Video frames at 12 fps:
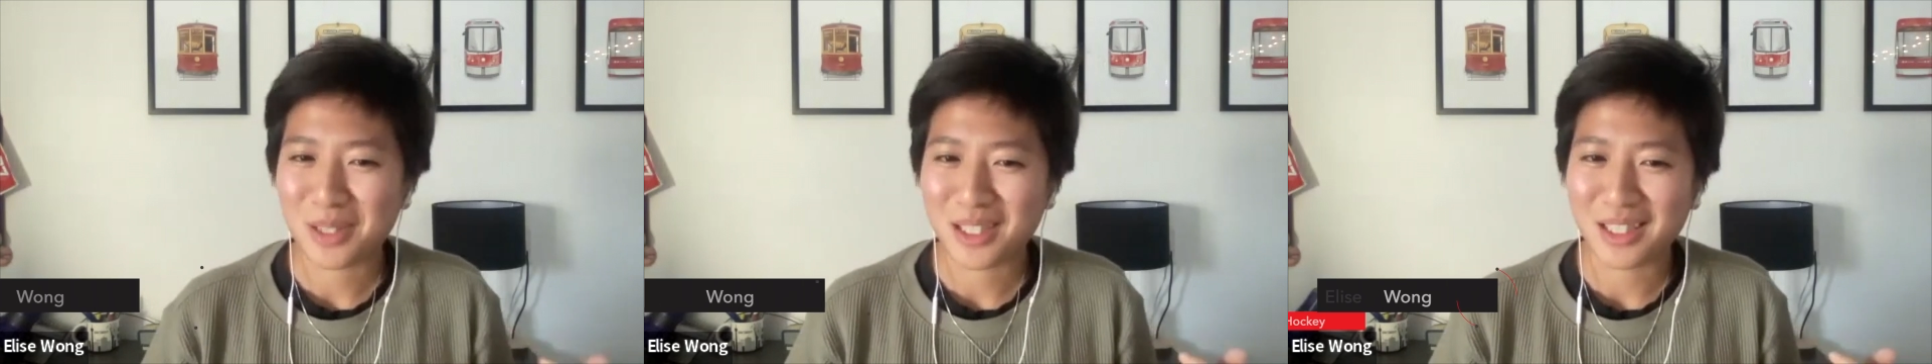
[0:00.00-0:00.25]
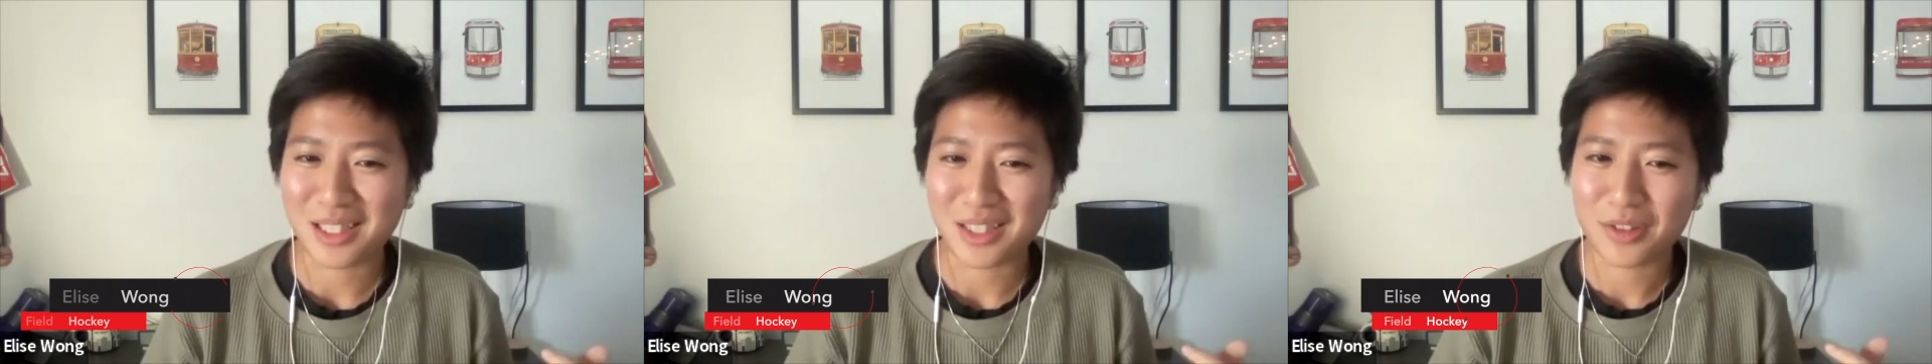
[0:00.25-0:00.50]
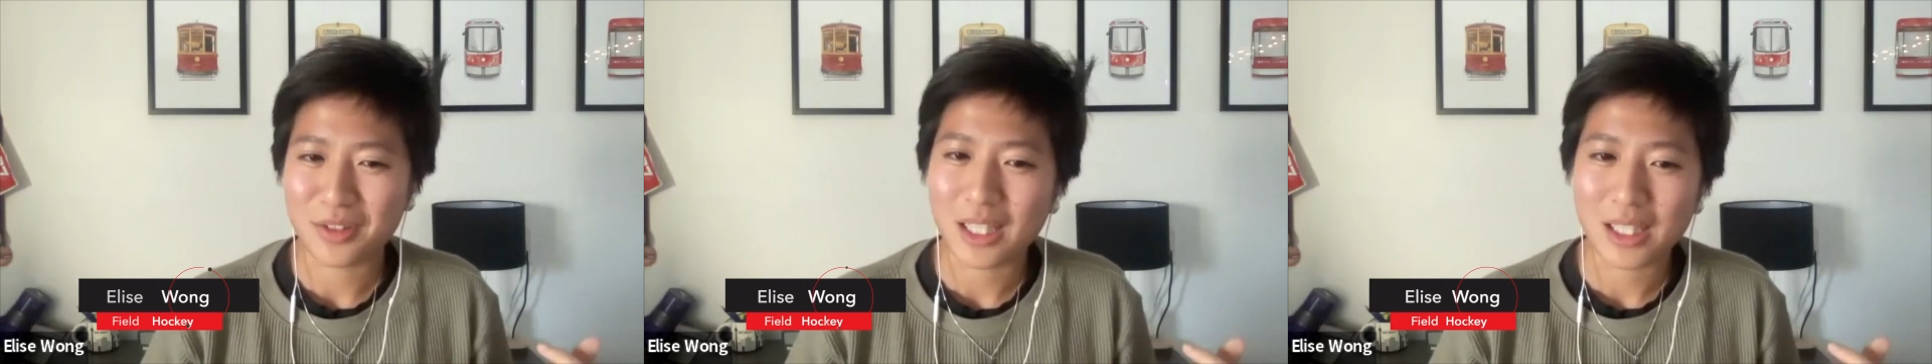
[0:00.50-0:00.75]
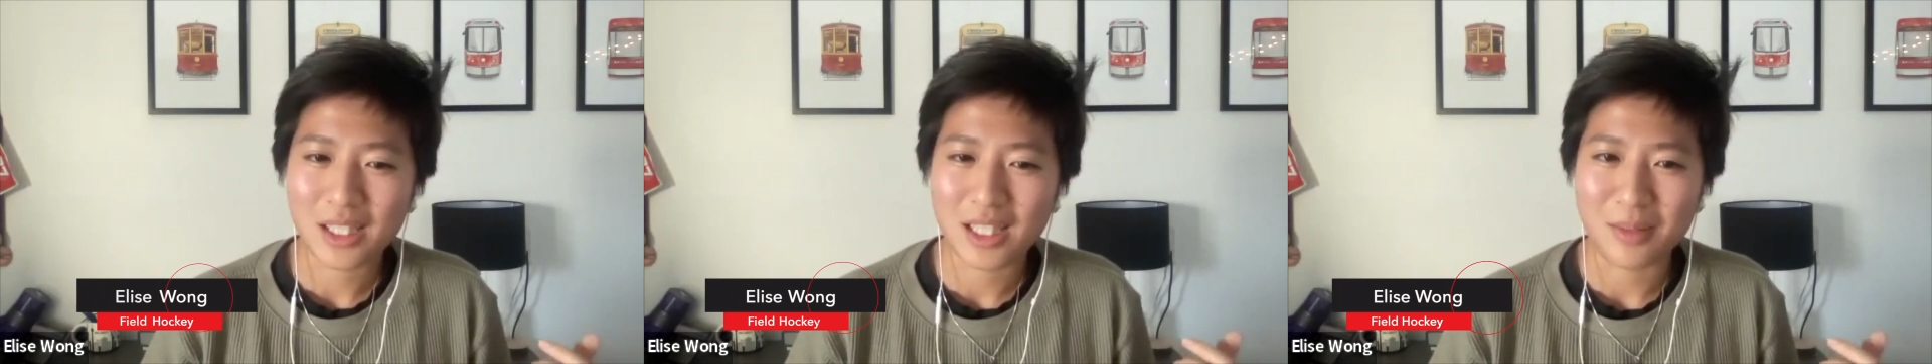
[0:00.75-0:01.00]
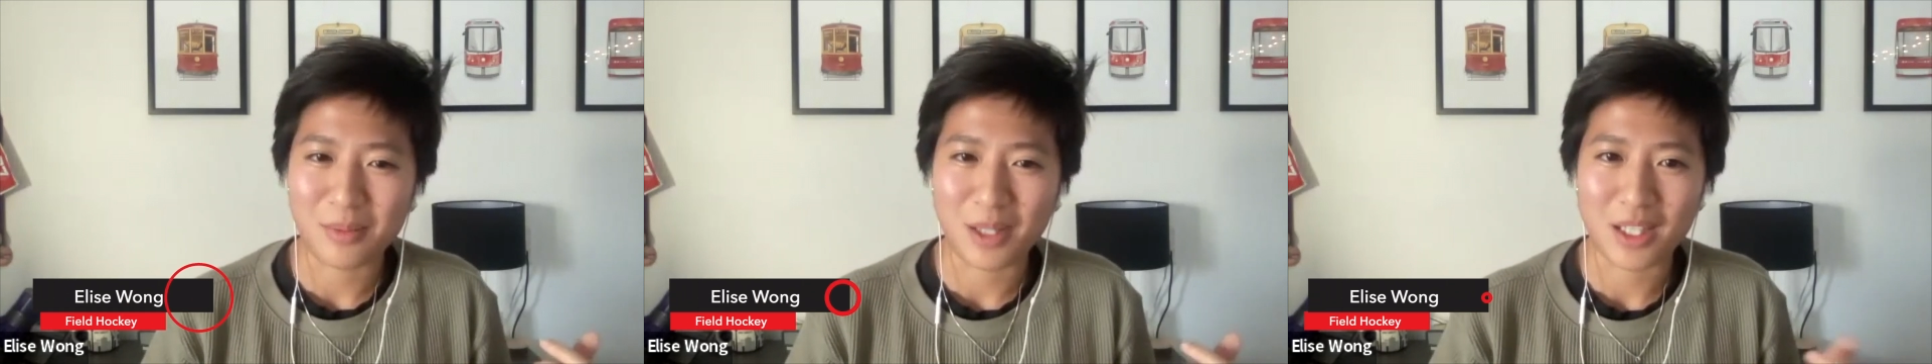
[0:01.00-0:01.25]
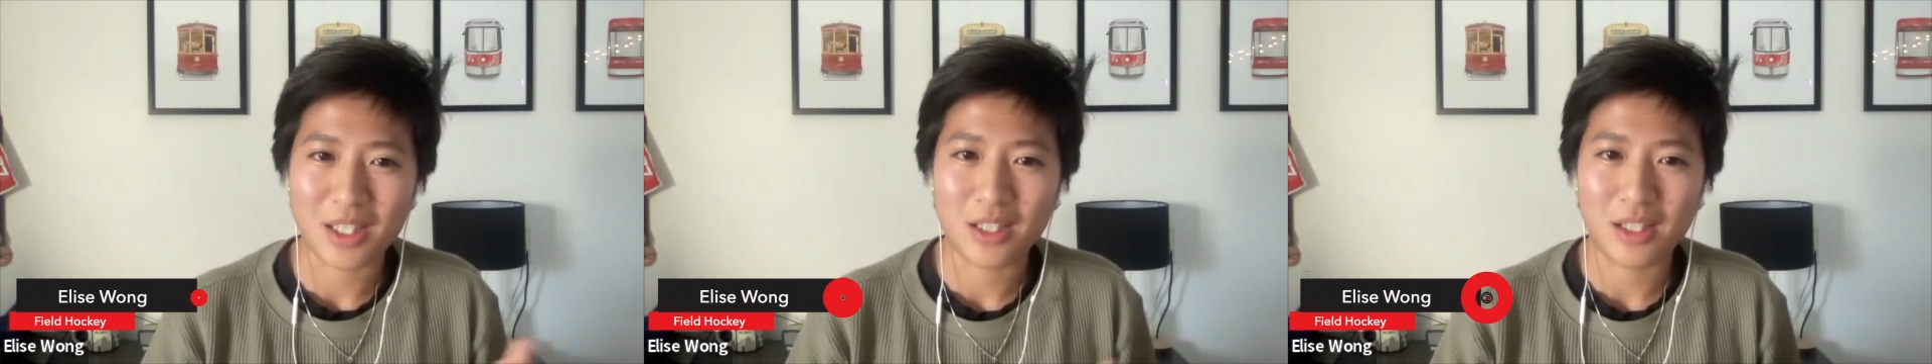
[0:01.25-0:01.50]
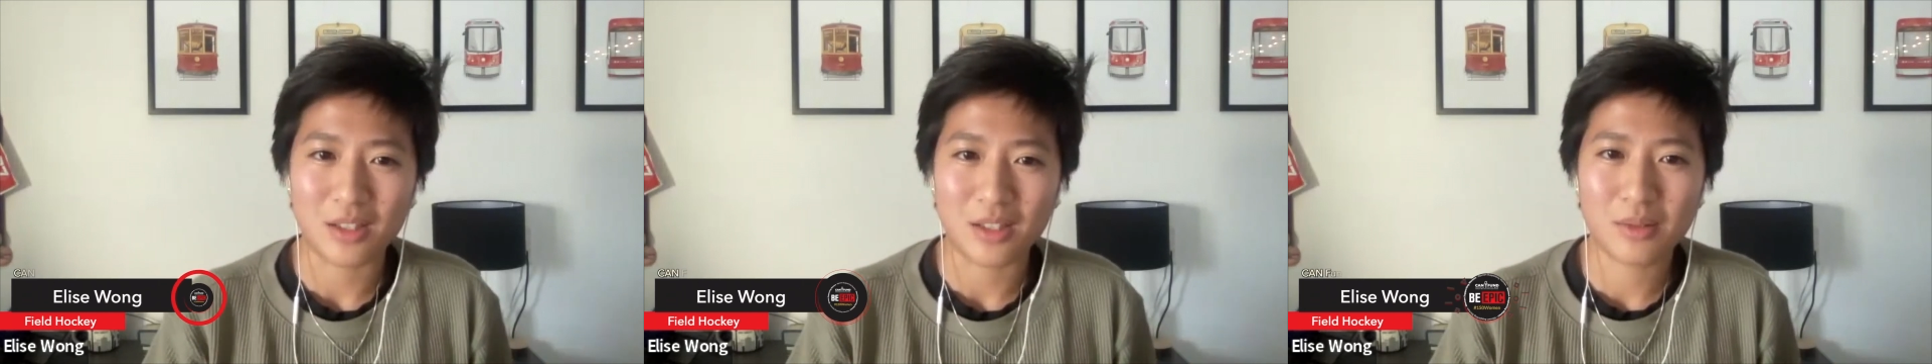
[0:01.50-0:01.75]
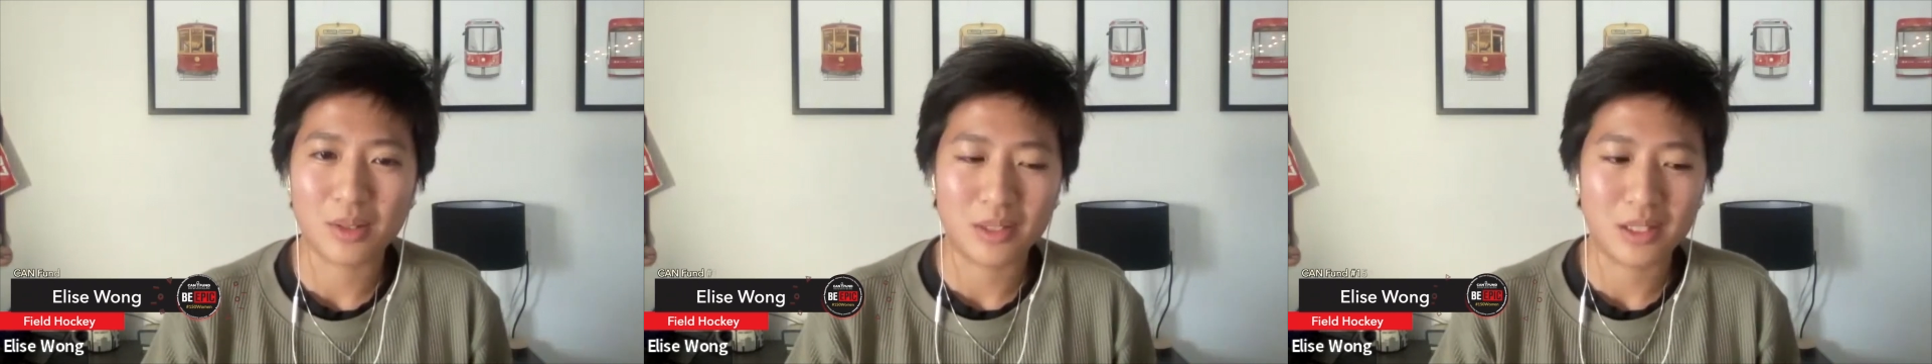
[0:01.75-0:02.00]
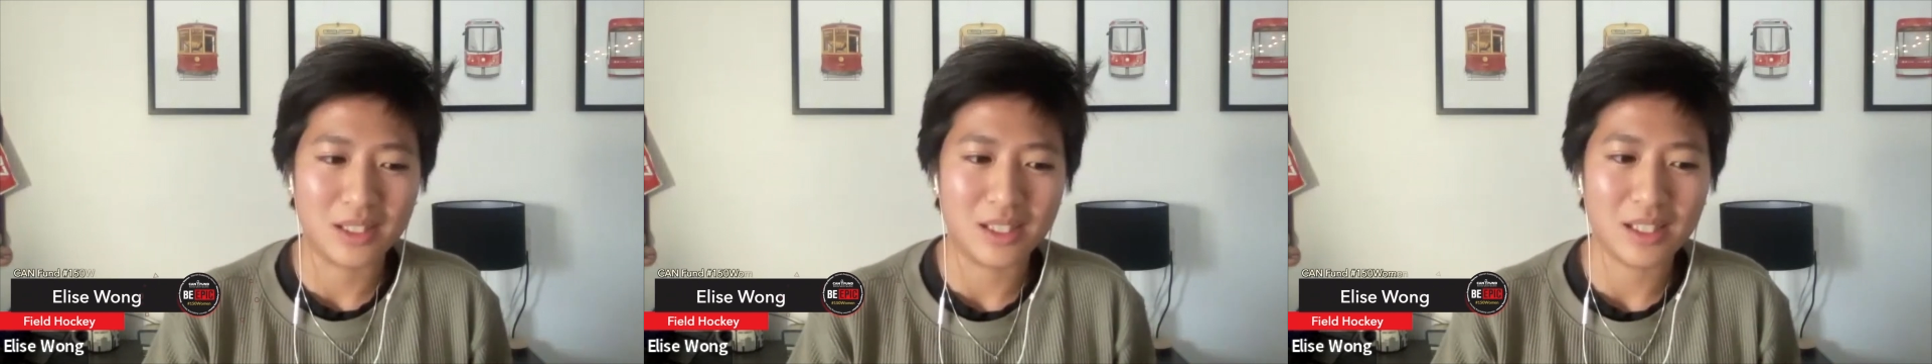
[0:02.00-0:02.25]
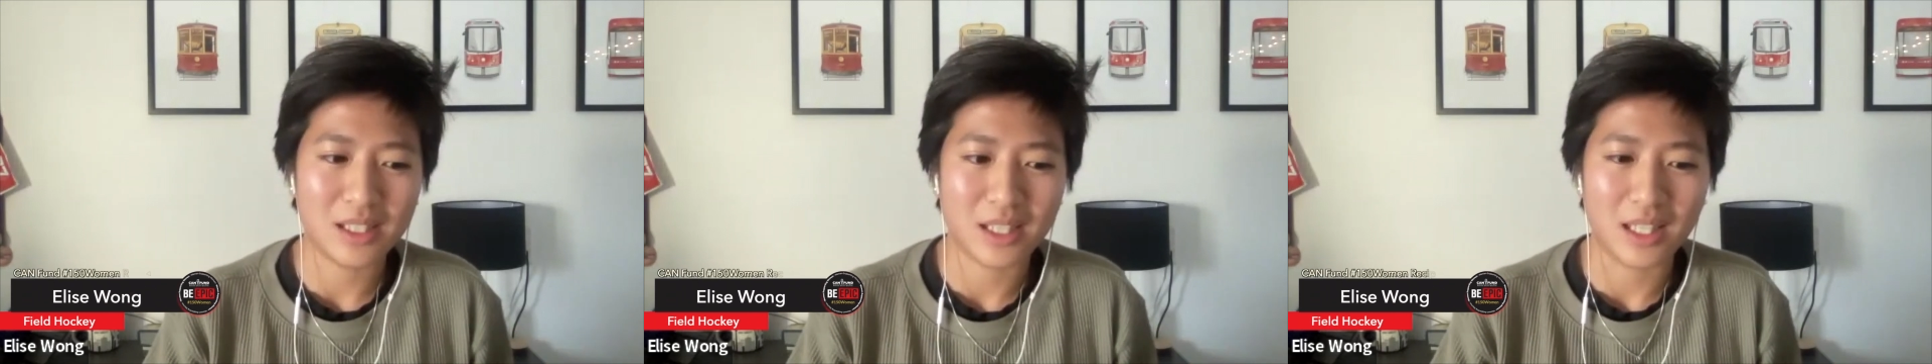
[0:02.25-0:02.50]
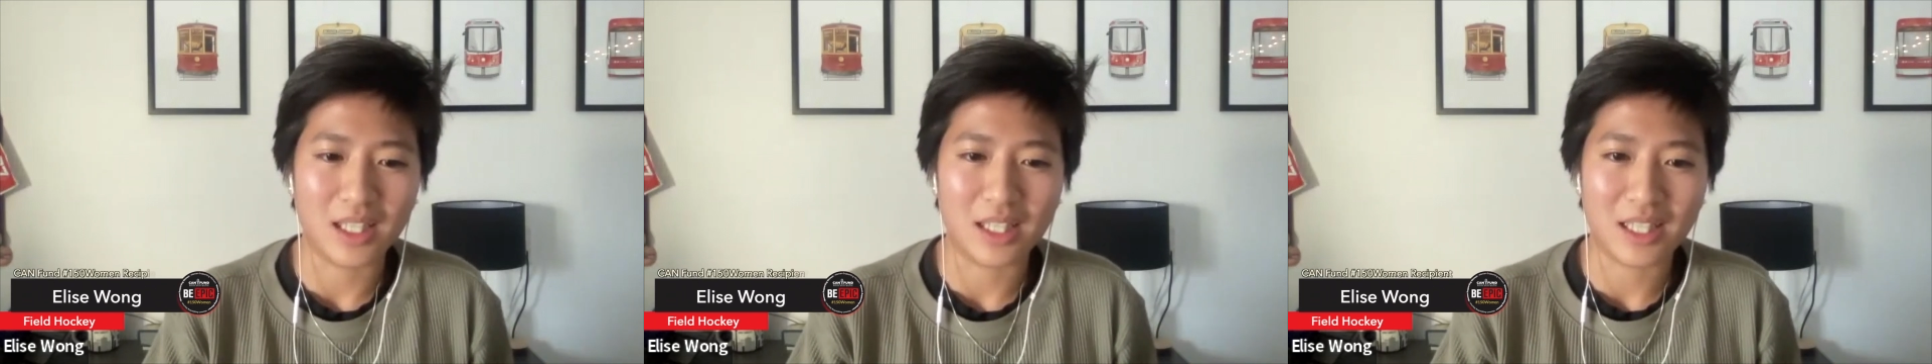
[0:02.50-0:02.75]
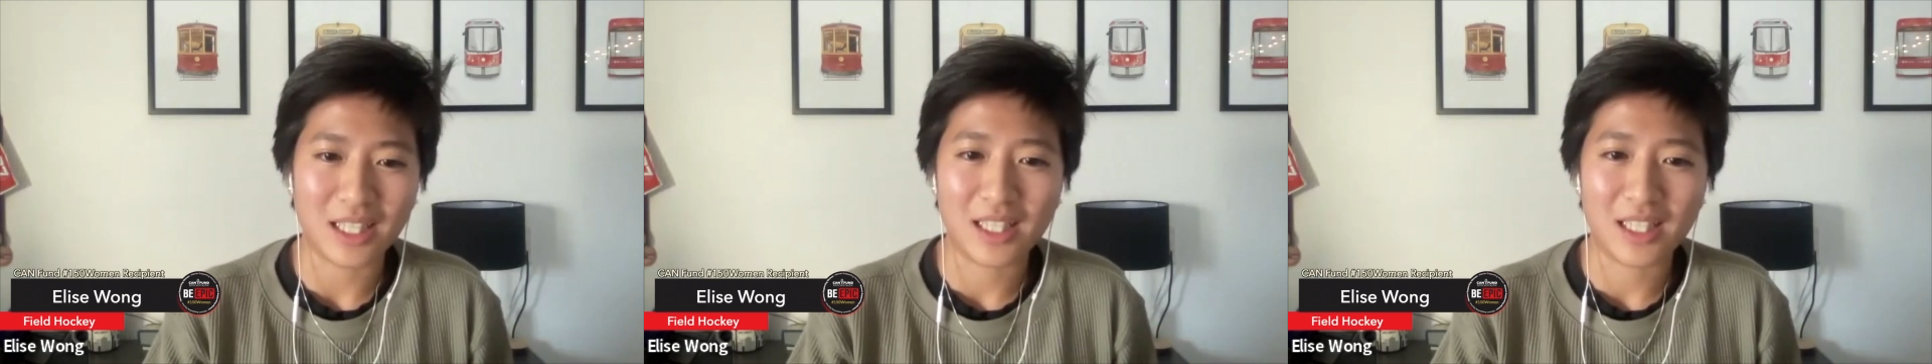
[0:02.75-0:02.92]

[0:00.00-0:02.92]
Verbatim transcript: weekend at training camp, we actually got quoted uh,